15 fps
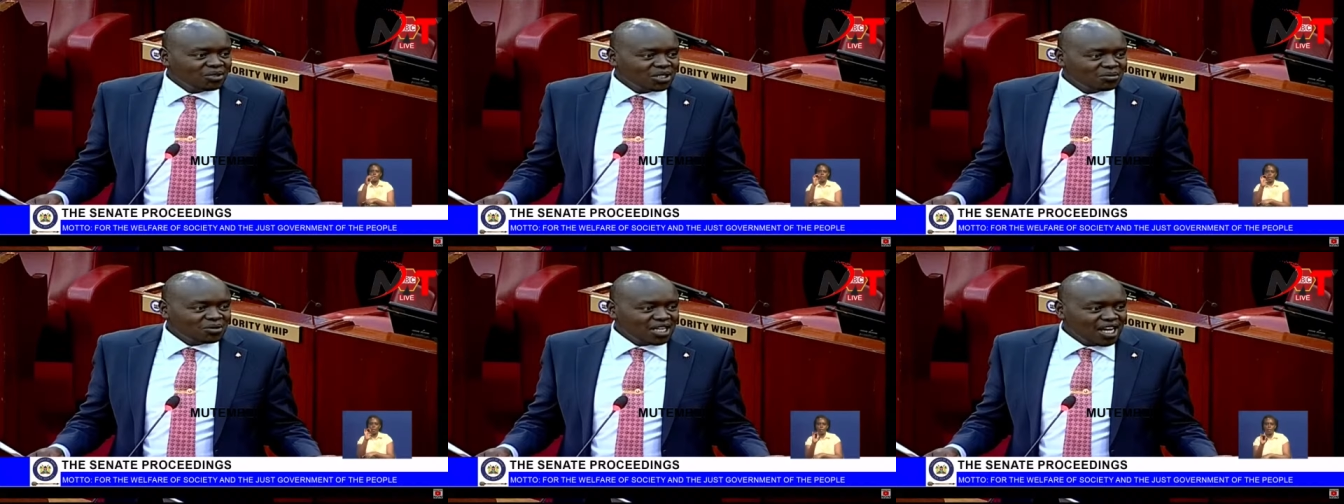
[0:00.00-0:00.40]

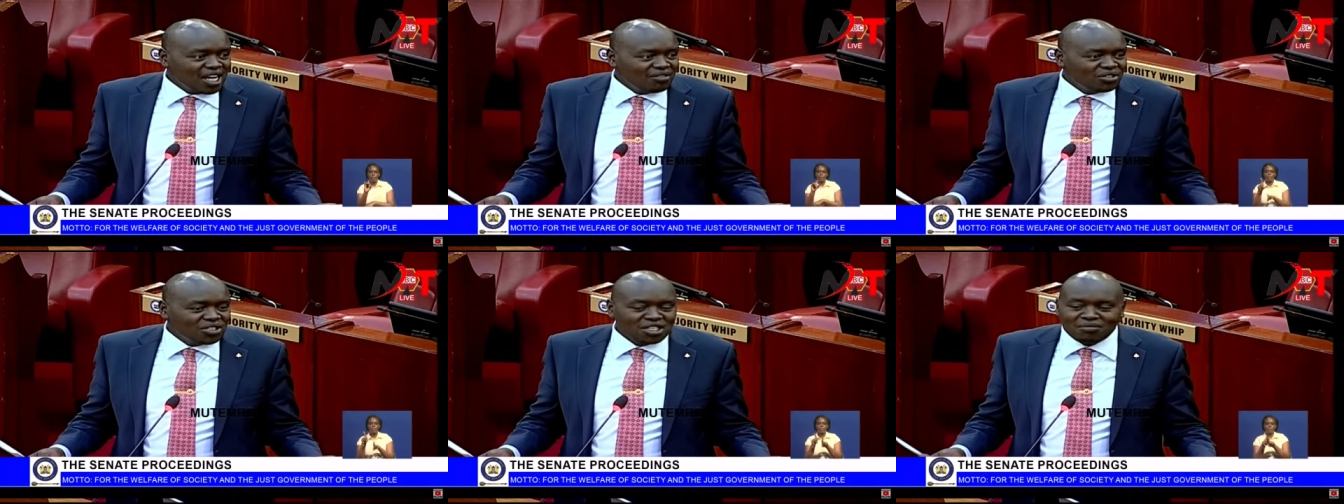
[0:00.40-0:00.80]
So, Speaker,
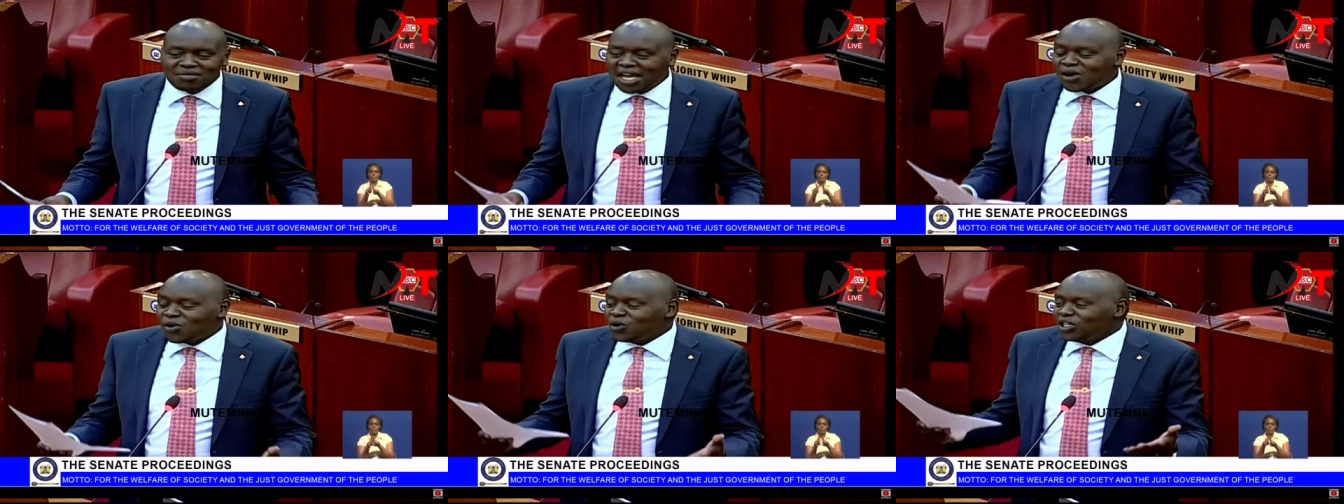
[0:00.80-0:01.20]
I've seen
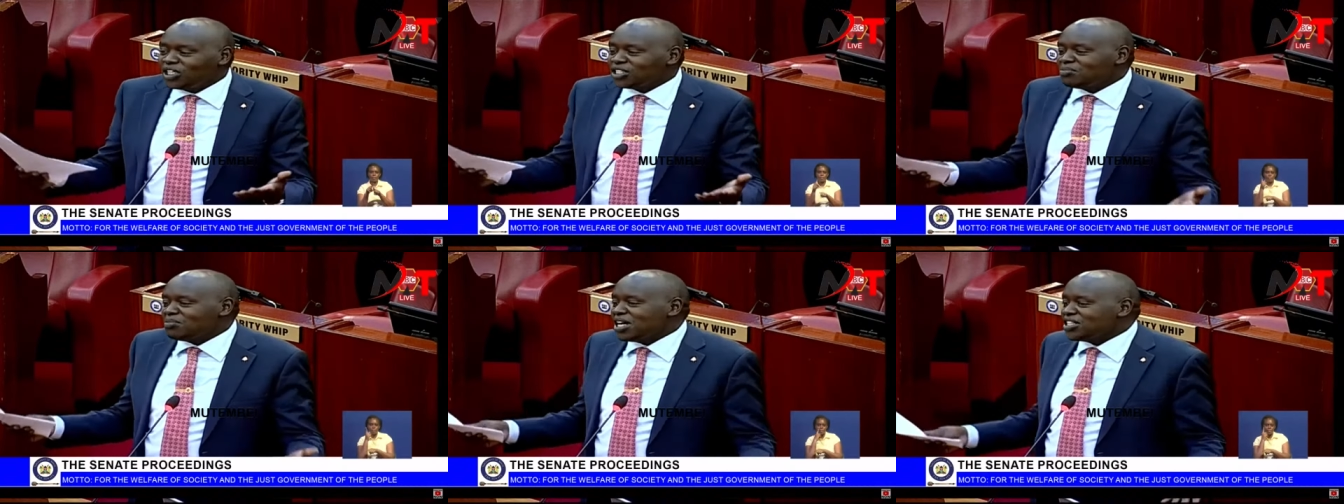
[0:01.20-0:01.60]
my
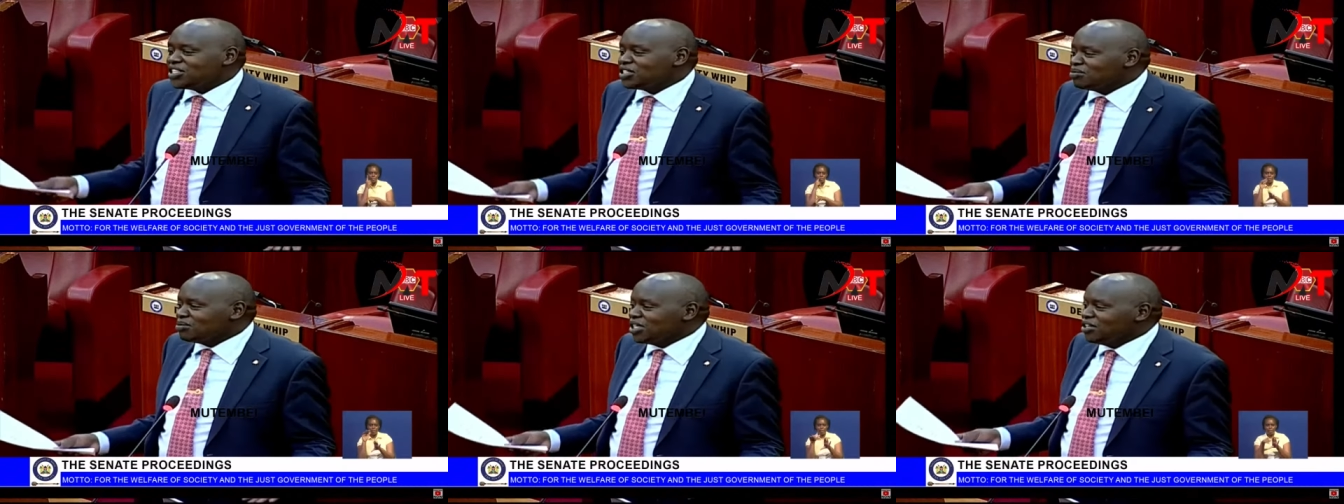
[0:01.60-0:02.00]
colleagues
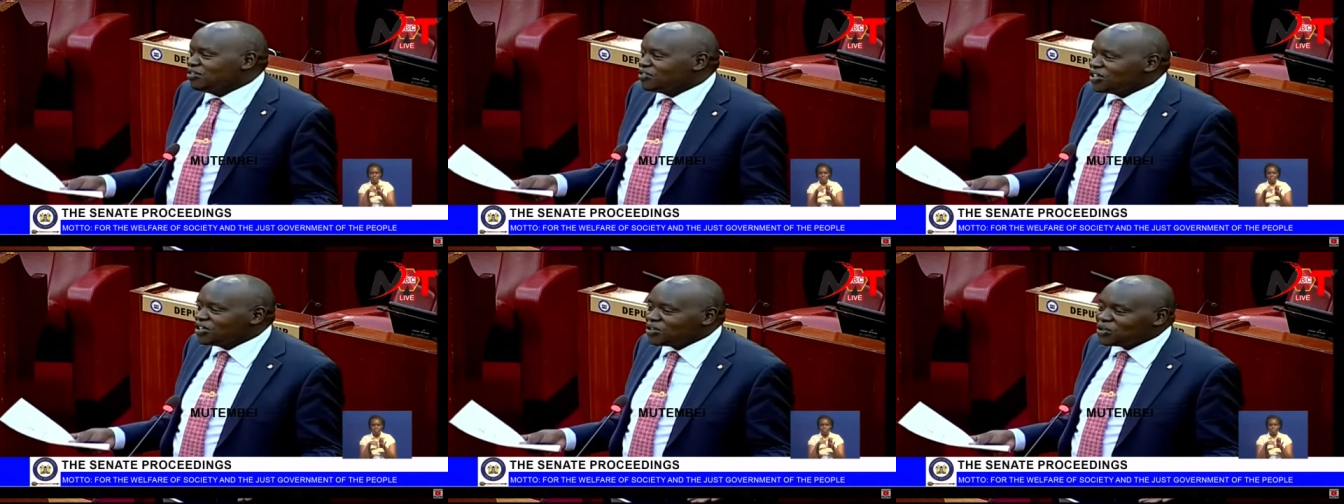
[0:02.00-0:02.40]
bashing me
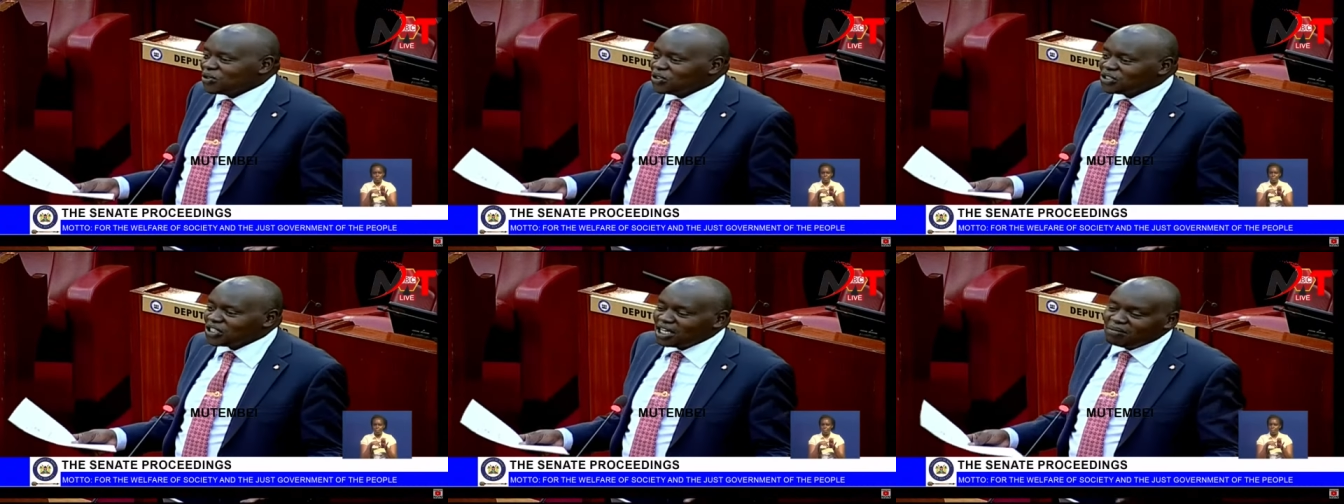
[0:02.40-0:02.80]
in
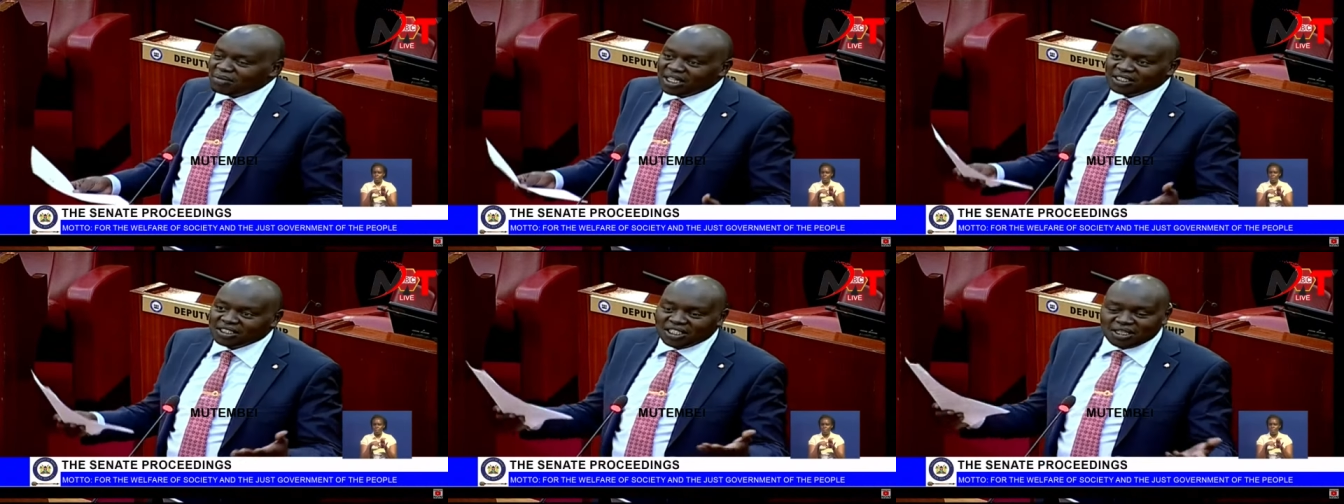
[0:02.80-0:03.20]
funerals and
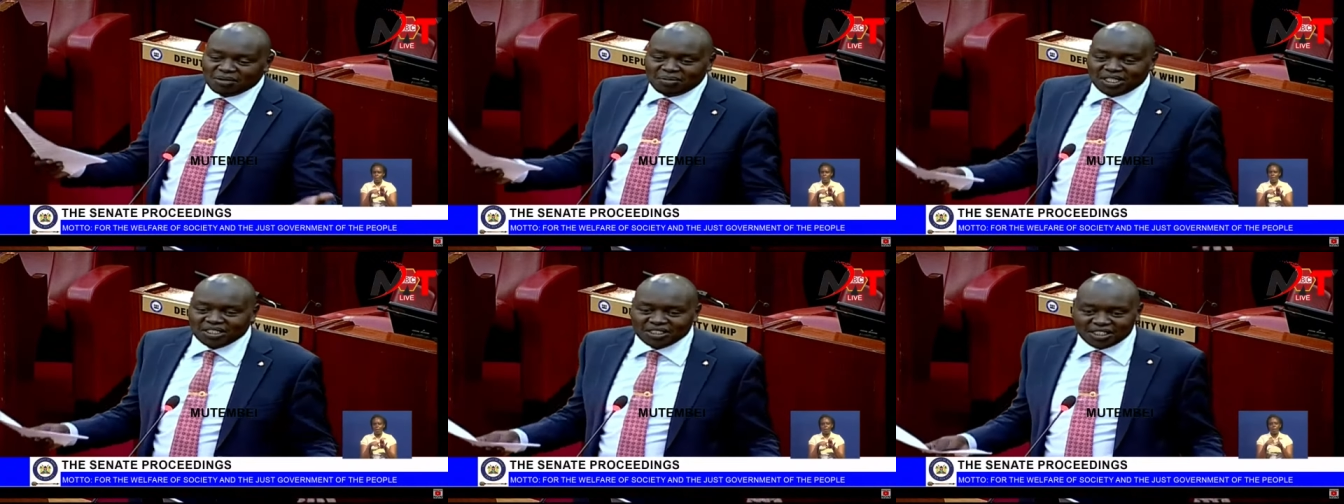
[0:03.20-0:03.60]

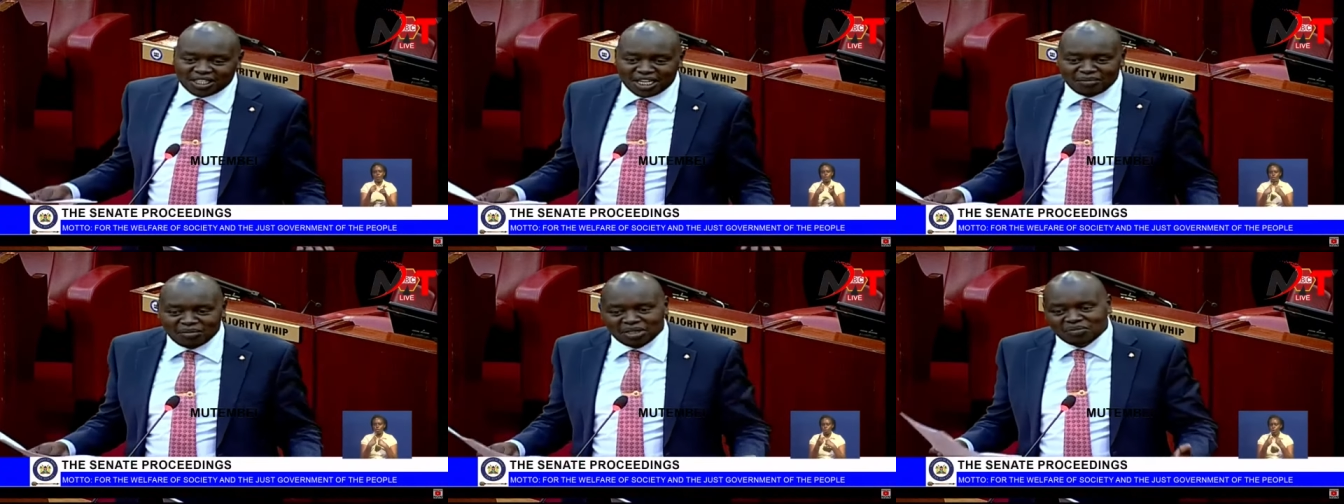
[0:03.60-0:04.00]
birthday
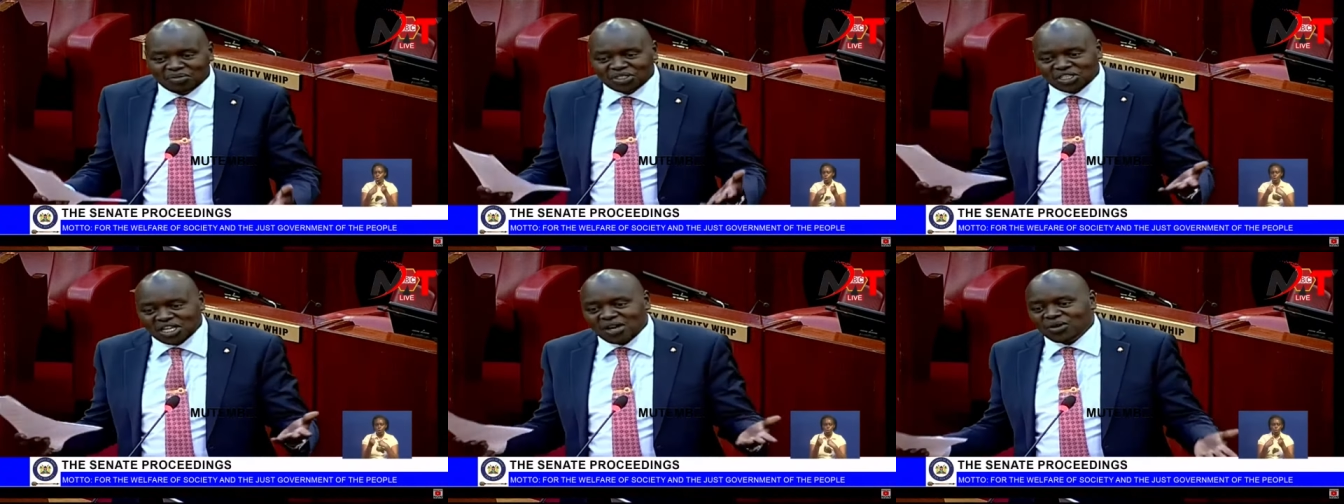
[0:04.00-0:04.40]
party and
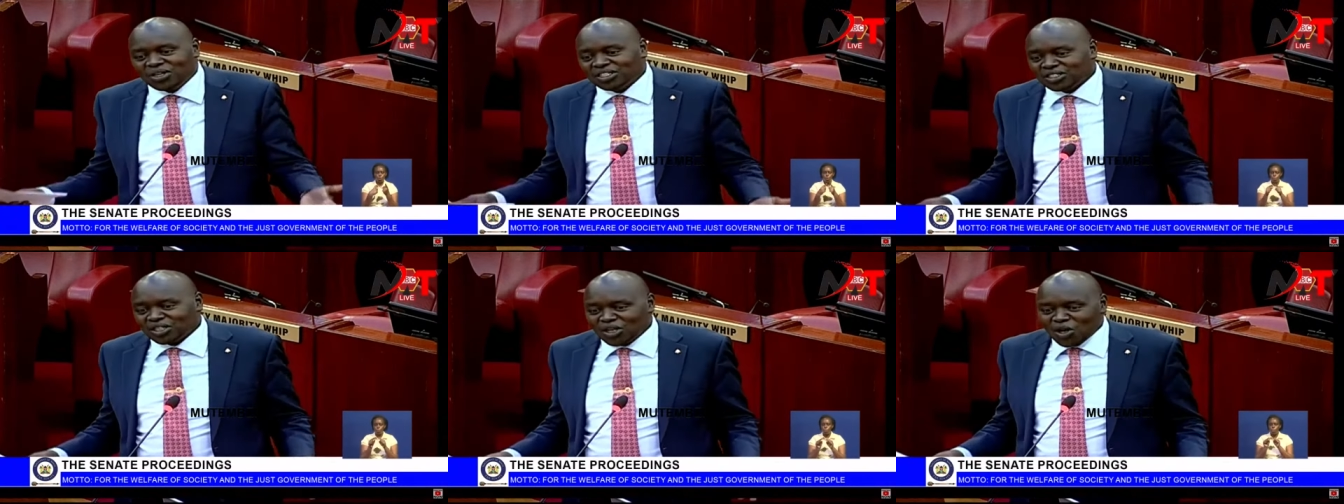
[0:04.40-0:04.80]
baby
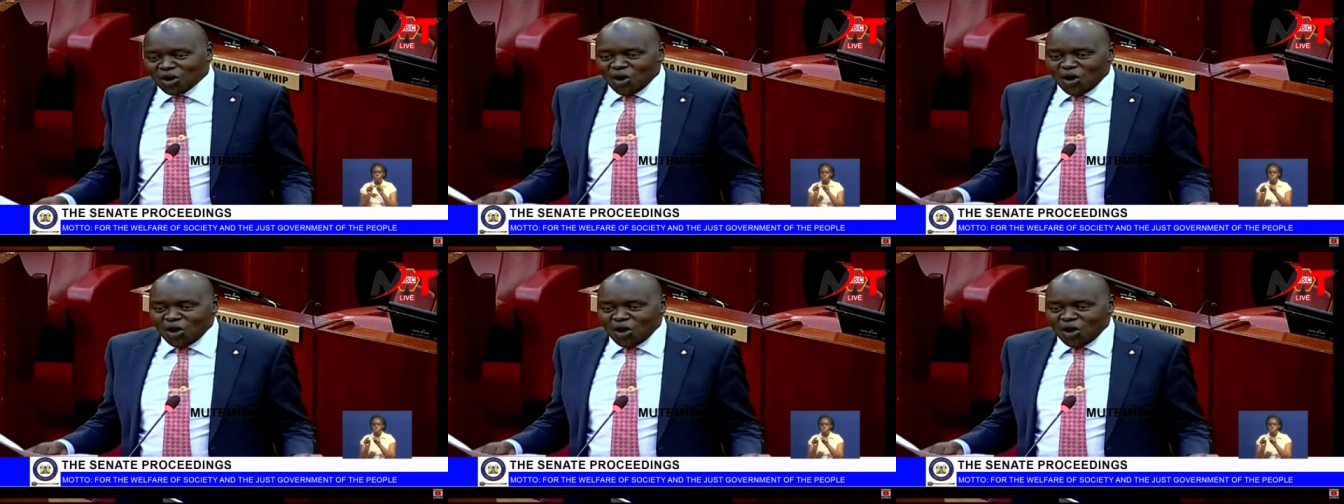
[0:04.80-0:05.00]
showers